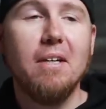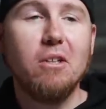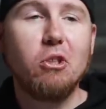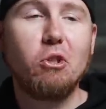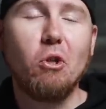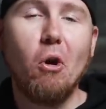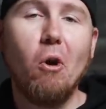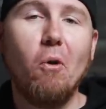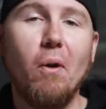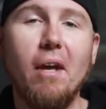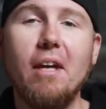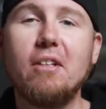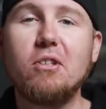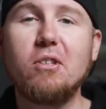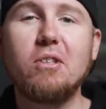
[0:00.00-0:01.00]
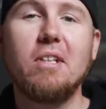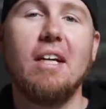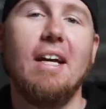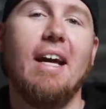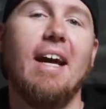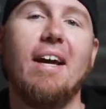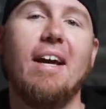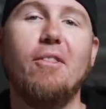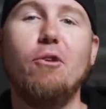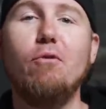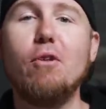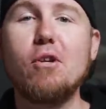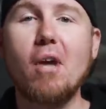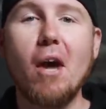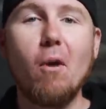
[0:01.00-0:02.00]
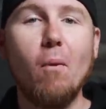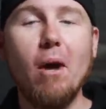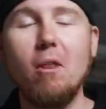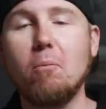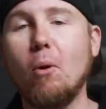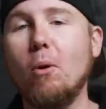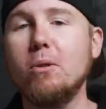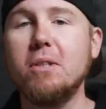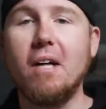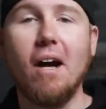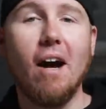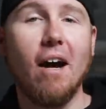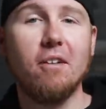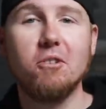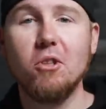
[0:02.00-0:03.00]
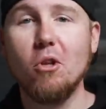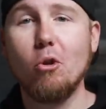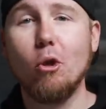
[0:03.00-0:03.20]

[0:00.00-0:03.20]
So it's, you've just got to weigh the pros and cons.